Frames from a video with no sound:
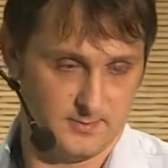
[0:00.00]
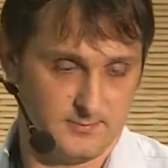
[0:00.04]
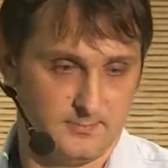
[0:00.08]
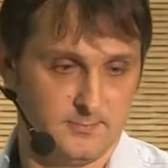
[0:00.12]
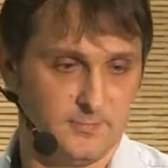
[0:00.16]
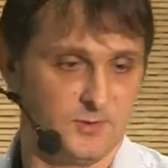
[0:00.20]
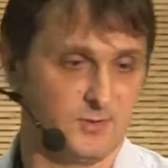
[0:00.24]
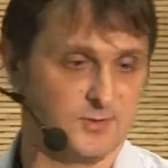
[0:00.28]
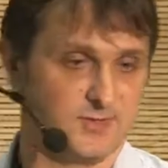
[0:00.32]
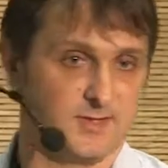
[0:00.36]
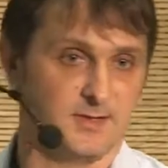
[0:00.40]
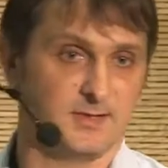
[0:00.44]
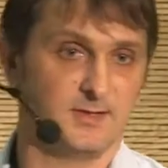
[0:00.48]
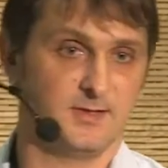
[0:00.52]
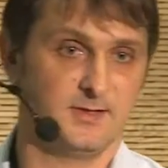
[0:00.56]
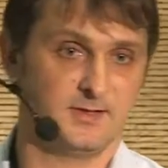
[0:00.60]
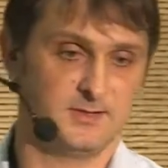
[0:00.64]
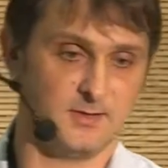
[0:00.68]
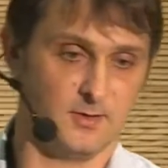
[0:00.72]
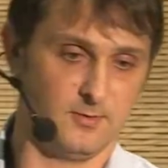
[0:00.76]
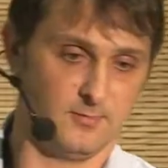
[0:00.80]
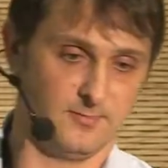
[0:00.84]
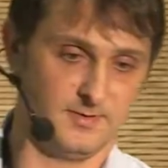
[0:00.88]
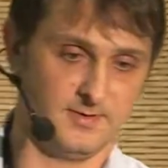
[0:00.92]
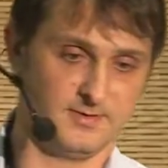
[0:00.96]
using its
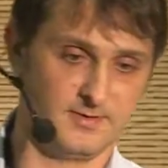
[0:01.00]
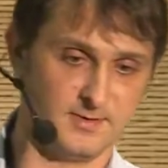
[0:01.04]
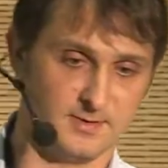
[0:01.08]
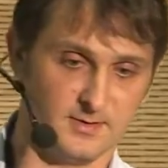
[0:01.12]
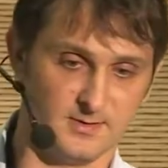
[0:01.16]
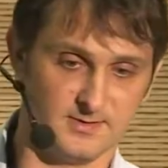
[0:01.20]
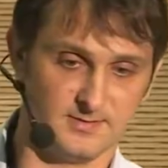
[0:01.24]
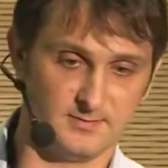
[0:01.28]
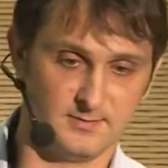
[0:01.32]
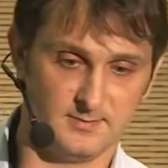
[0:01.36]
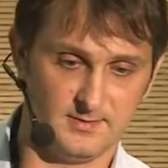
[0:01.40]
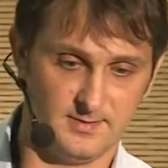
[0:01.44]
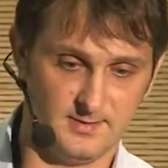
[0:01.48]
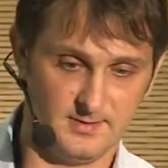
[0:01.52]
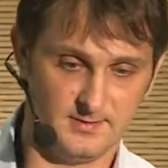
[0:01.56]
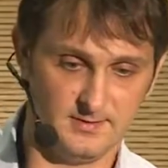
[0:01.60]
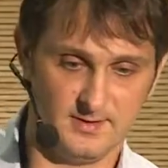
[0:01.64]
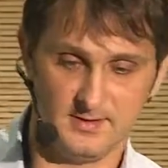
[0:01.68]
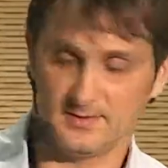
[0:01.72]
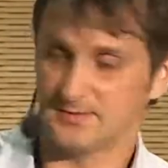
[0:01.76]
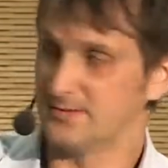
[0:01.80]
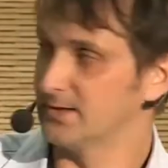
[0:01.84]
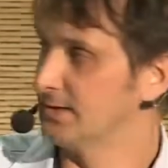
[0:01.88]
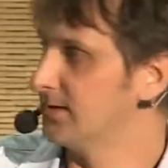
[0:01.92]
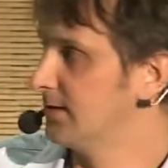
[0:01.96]
own
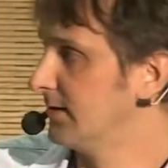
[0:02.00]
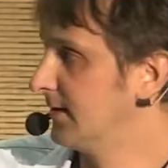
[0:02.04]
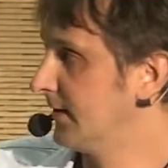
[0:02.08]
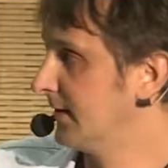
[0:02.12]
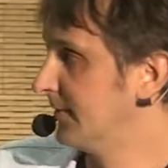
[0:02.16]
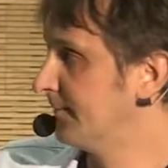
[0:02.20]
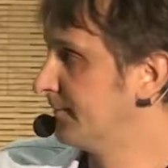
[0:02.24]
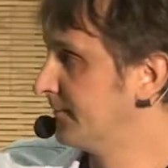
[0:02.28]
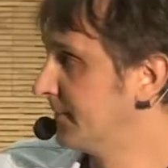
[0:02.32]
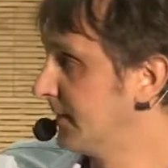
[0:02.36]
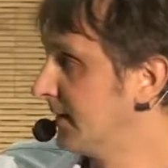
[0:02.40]
internal